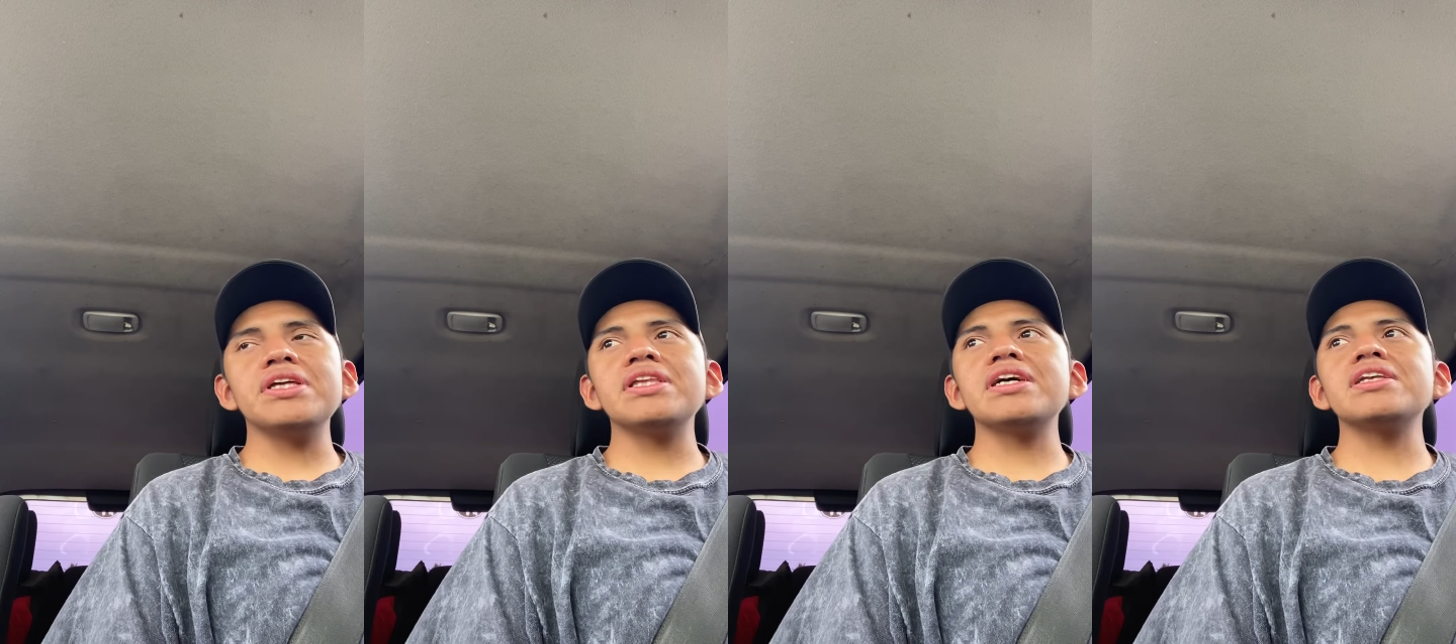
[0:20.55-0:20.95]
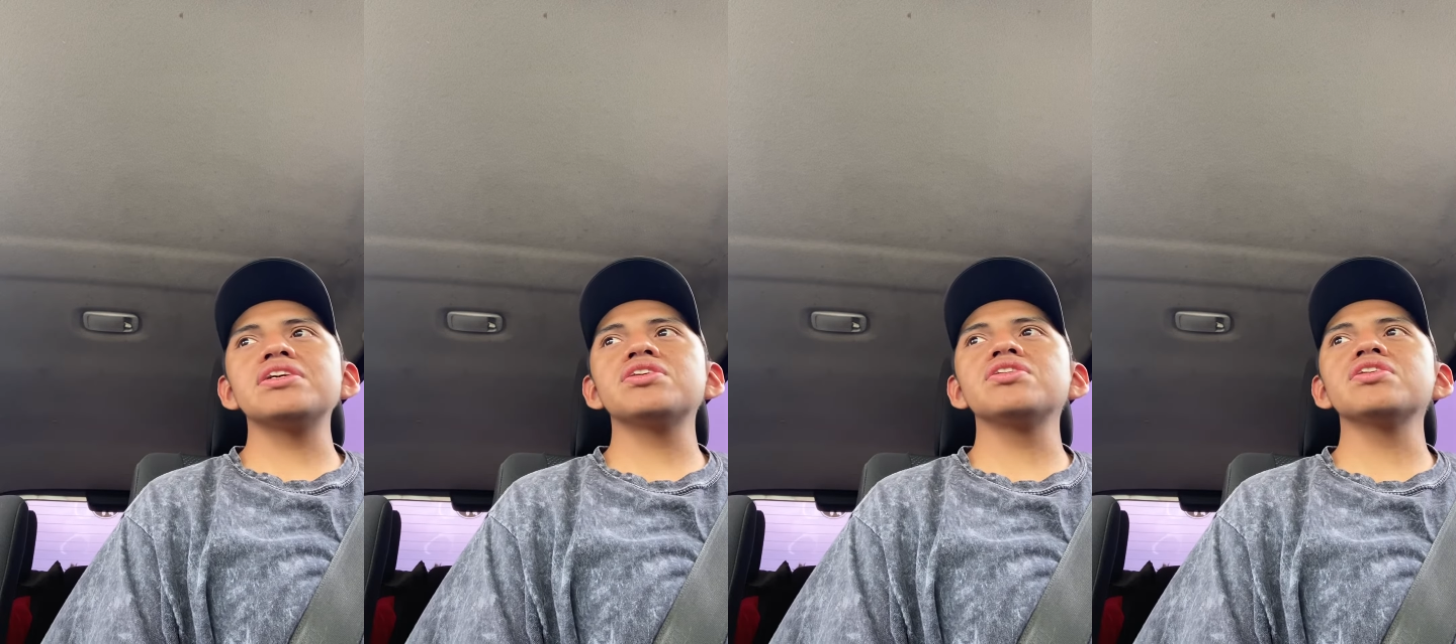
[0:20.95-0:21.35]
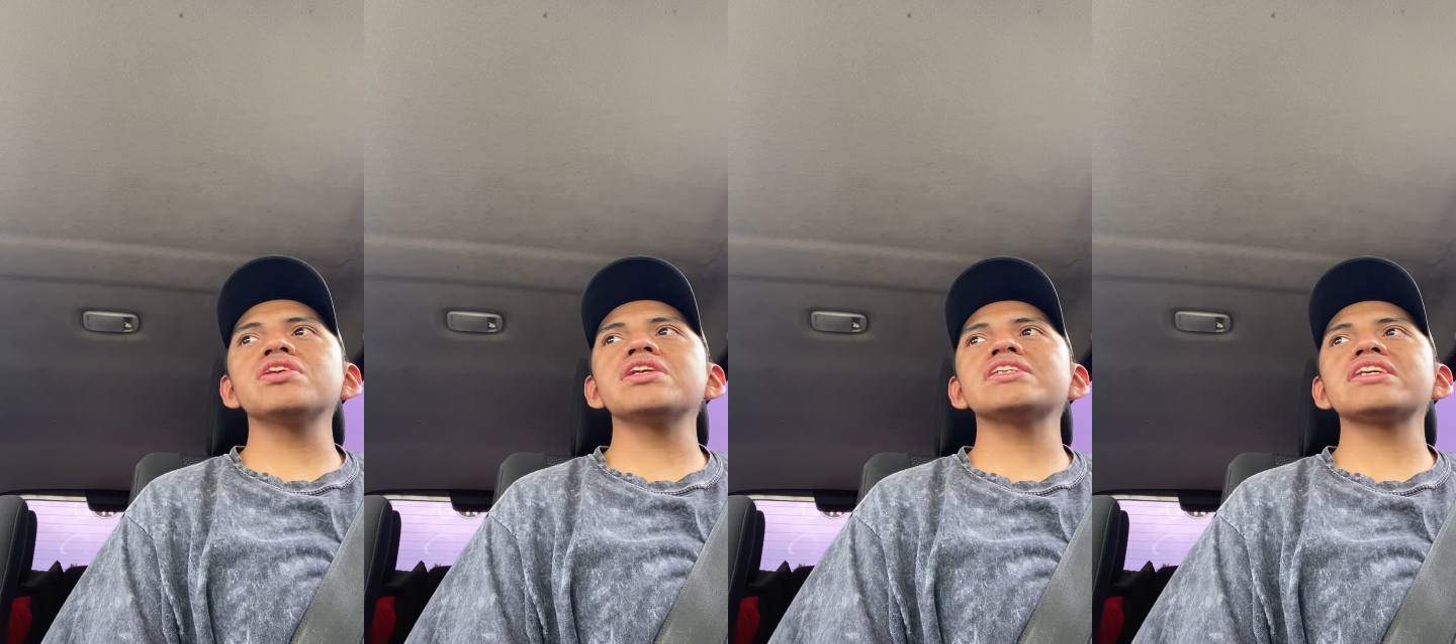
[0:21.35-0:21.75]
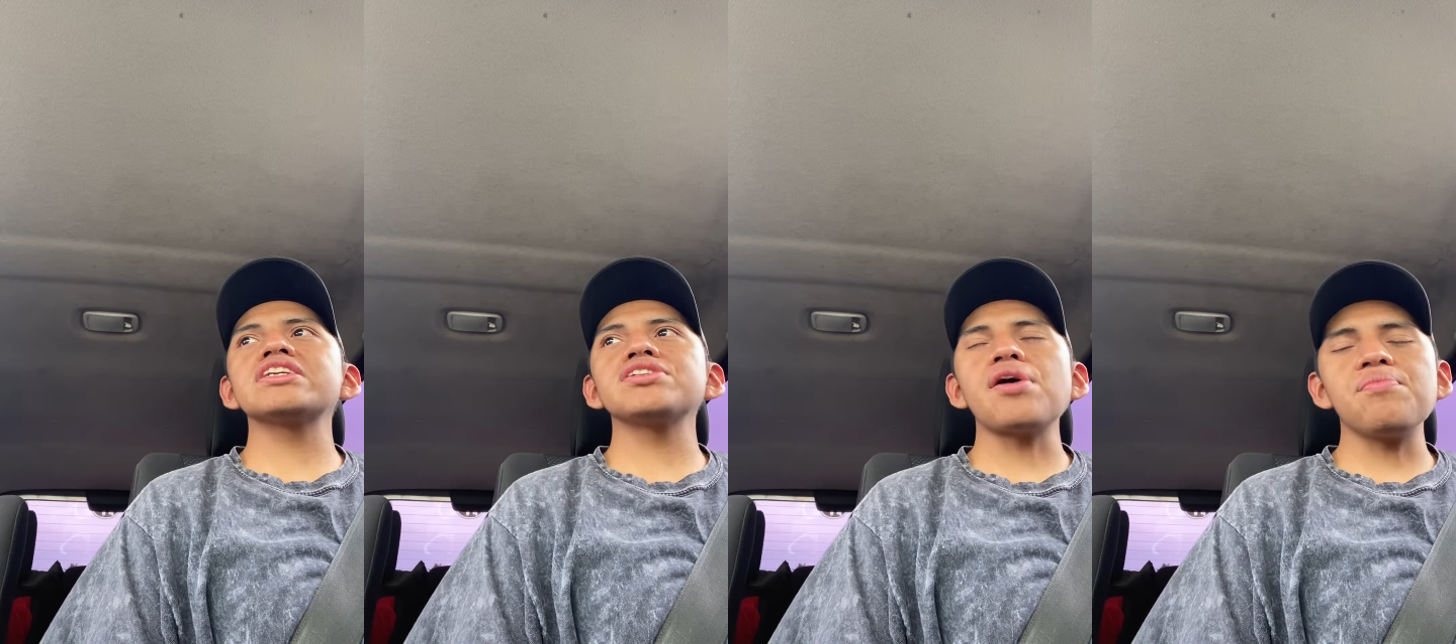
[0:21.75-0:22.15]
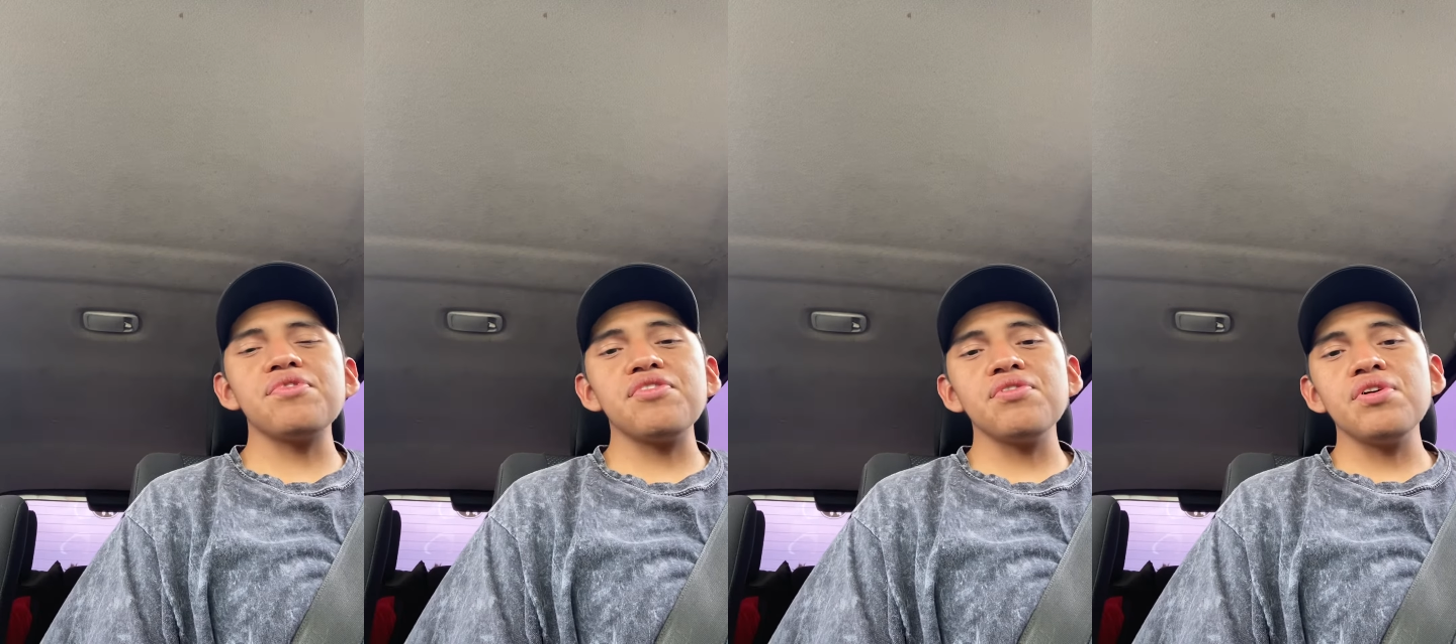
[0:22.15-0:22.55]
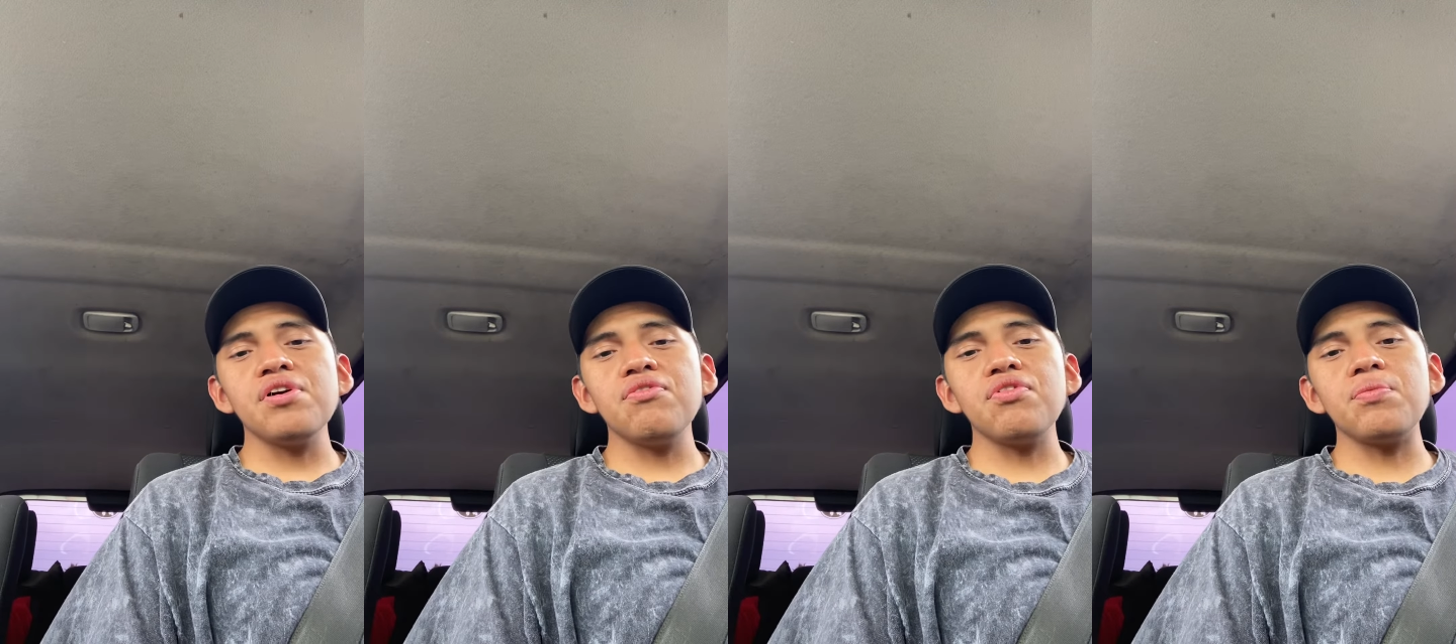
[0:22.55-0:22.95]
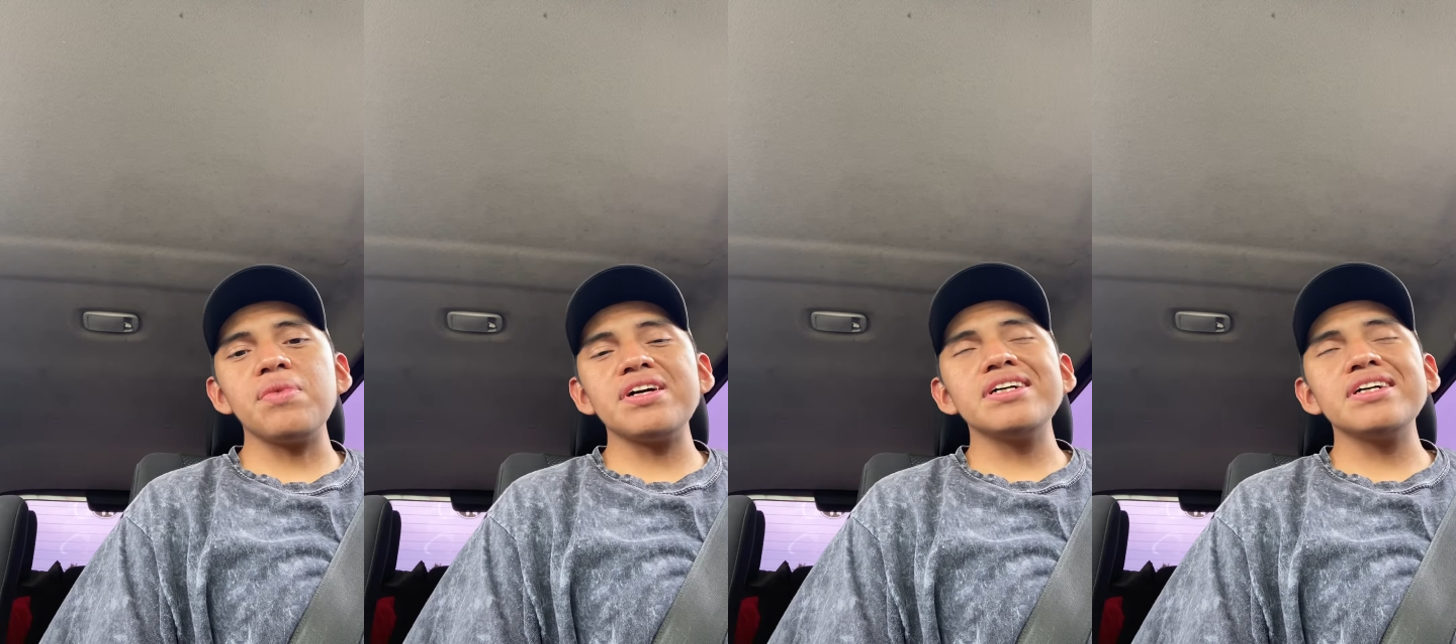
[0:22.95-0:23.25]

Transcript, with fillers: That there's nothing that's gonna stop me from